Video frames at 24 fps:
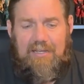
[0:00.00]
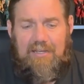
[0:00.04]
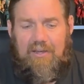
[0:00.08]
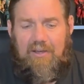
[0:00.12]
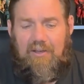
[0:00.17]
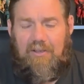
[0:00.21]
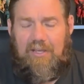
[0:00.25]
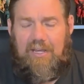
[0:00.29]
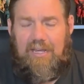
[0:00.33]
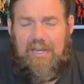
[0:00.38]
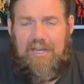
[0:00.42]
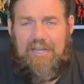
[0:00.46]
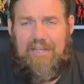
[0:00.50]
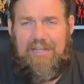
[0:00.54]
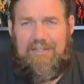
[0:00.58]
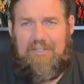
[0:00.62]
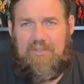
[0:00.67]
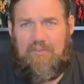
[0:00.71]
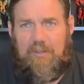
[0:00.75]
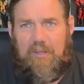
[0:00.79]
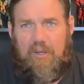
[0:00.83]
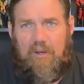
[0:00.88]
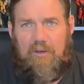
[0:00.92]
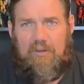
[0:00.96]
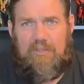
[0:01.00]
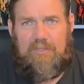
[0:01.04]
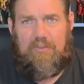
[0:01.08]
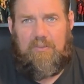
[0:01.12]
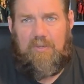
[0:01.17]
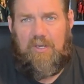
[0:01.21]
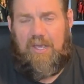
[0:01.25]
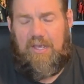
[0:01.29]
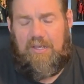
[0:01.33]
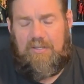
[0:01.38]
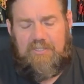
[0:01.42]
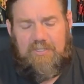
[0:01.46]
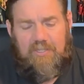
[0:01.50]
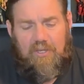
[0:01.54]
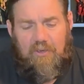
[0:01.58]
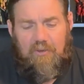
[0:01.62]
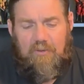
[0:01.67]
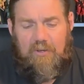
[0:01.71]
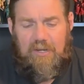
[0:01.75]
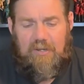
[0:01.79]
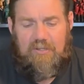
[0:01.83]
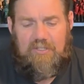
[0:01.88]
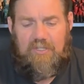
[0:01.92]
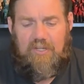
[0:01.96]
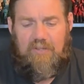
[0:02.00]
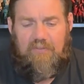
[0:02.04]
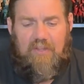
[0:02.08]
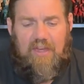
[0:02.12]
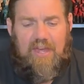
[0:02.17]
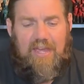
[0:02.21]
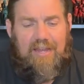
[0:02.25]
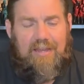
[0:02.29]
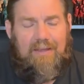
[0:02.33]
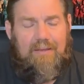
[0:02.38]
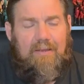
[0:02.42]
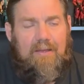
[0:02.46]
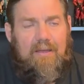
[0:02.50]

Okay? It's going to be awesome. Okay, so here's a good thing.